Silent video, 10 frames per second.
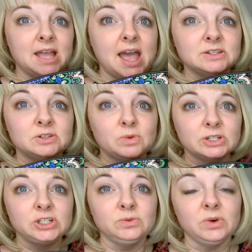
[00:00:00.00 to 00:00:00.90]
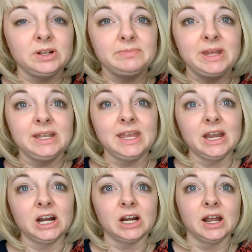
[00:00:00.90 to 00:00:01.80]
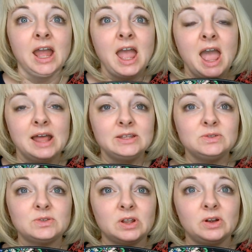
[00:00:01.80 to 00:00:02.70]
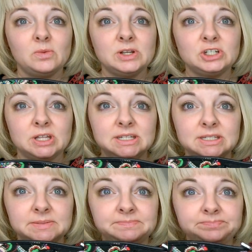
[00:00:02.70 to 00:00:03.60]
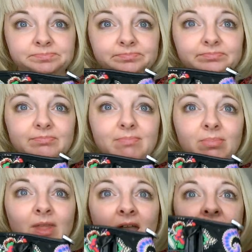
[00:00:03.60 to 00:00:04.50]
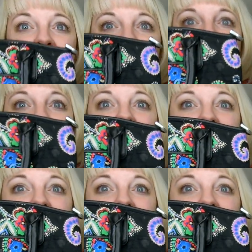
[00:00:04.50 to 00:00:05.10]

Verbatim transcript: I asked her what she wanted me to get her, and this was on her wish list. Look how